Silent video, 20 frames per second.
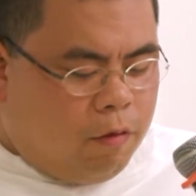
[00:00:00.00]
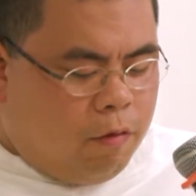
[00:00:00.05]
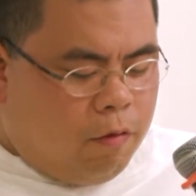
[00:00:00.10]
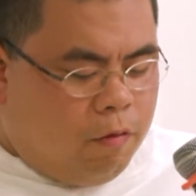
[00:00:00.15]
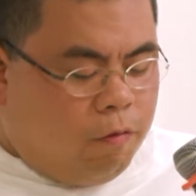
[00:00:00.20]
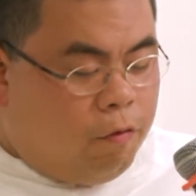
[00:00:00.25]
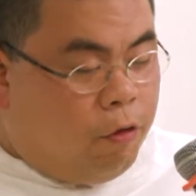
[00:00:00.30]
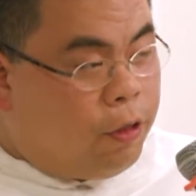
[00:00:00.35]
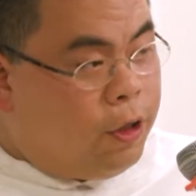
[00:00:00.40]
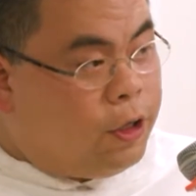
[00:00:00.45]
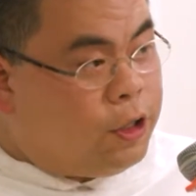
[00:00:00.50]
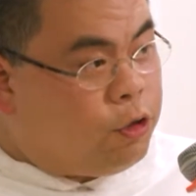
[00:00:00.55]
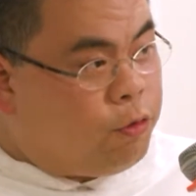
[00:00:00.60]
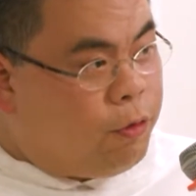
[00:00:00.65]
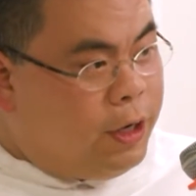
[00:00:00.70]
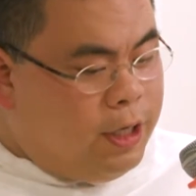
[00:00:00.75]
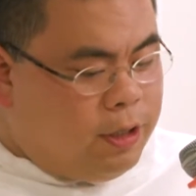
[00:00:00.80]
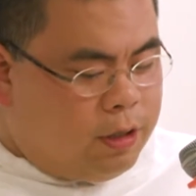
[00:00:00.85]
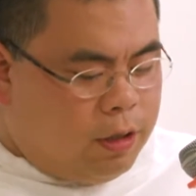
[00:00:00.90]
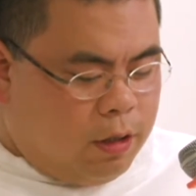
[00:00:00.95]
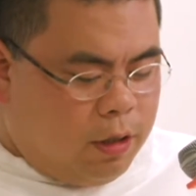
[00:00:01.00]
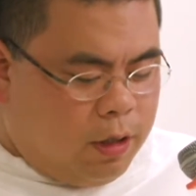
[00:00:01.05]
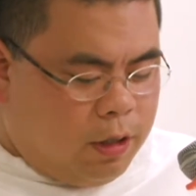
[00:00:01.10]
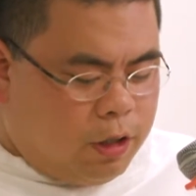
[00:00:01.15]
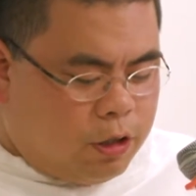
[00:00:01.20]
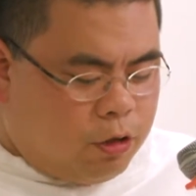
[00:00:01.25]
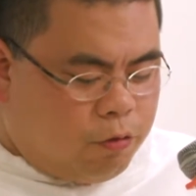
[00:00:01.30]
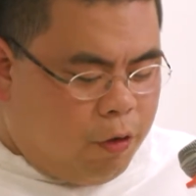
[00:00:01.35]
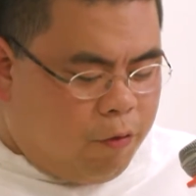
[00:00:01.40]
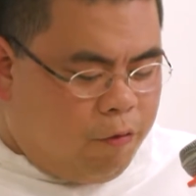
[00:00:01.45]
For this reason, it
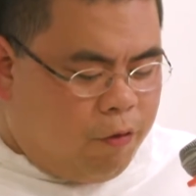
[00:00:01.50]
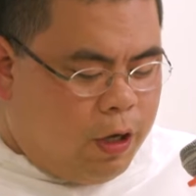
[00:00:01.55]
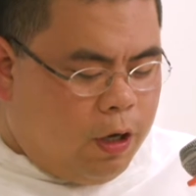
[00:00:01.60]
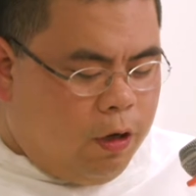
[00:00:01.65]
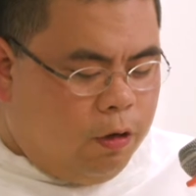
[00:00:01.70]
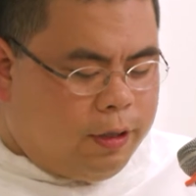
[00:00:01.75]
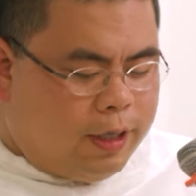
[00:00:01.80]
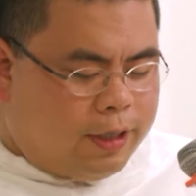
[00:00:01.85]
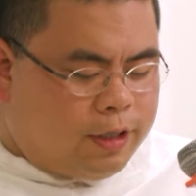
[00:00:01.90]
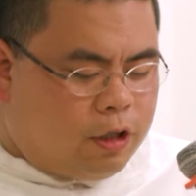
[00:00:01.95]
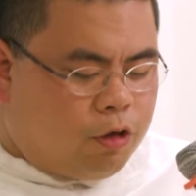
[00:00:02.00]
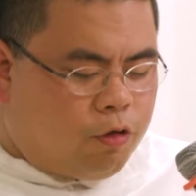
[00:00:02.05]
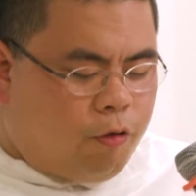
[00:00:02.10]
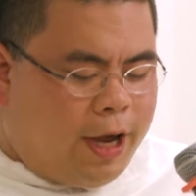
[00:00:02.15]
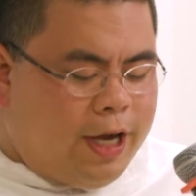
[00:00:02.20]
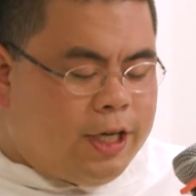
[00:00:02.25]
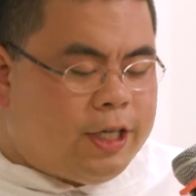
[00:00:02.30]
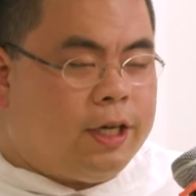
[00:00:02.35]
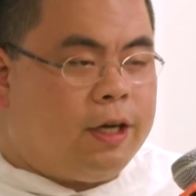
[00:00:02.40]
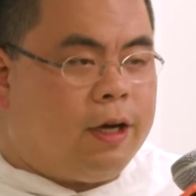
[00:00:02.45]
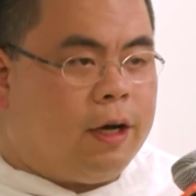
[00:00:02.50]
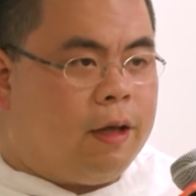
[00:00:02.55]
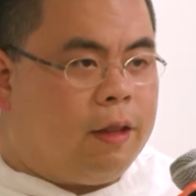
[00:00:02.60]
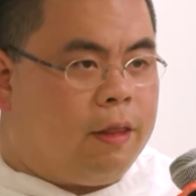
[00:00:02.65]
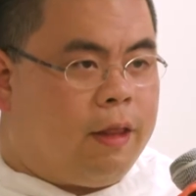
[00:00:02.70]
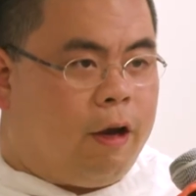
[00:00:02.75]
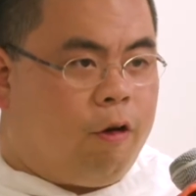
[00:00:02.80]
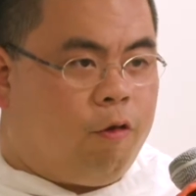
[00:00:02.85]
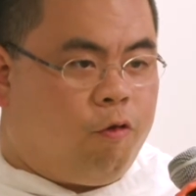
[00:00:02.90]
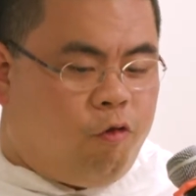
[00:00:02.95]
is revealed as greater
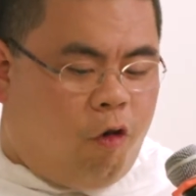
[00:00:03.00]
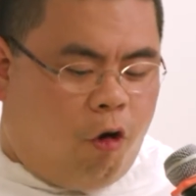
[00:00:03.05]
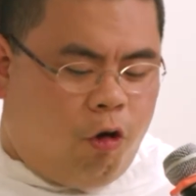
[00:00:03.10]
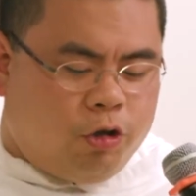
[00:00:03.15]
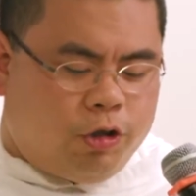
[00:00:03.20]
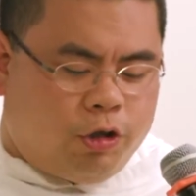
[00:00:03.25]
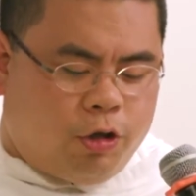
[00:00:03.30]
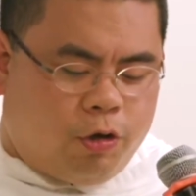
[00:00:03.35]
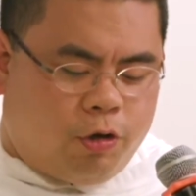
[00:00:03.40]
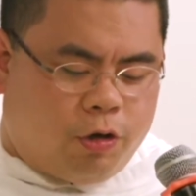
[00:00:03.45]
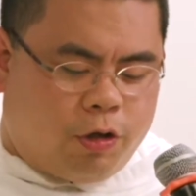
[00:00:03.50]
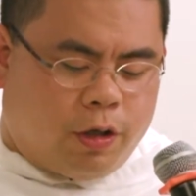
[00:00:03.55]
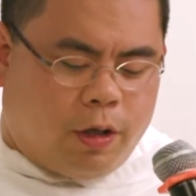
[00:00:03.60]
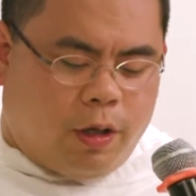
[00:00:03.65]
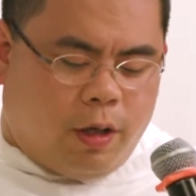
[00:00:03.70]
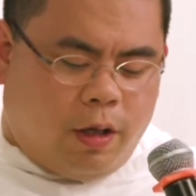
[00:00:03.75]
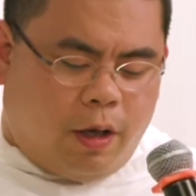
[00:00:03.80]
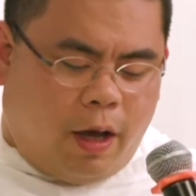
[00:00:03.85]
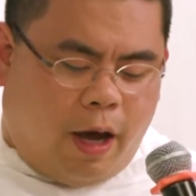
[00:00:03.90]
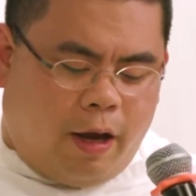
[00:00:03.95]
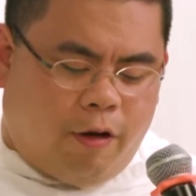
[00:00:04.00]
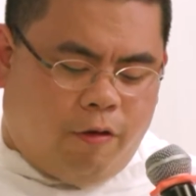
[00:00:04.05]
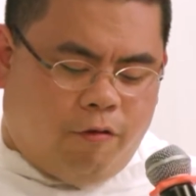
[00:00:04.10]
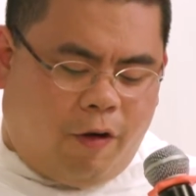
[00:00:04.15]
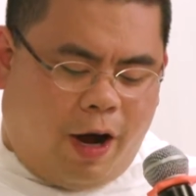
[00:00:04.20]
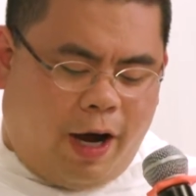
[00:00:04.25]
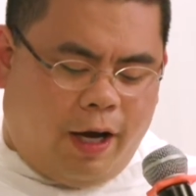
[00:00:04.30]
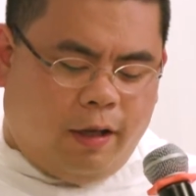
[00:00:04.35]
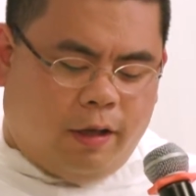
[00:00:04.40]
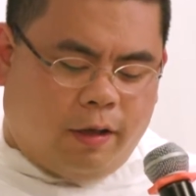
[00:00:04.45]
than falsehood and
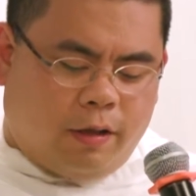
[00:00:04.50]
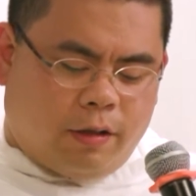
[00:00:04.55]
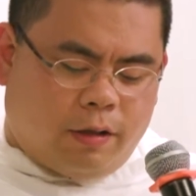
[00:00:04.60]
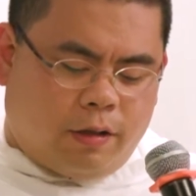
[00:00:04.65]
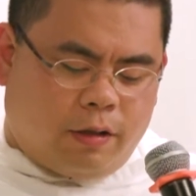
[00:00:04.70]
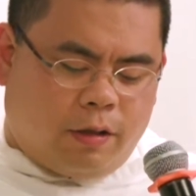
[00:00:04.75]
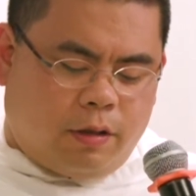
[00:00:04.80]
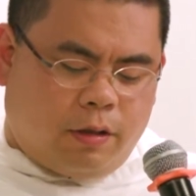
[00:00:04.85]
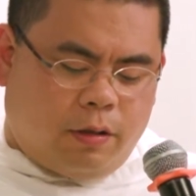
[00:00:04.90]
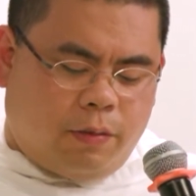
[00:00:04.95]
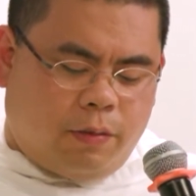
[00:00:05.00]
violence.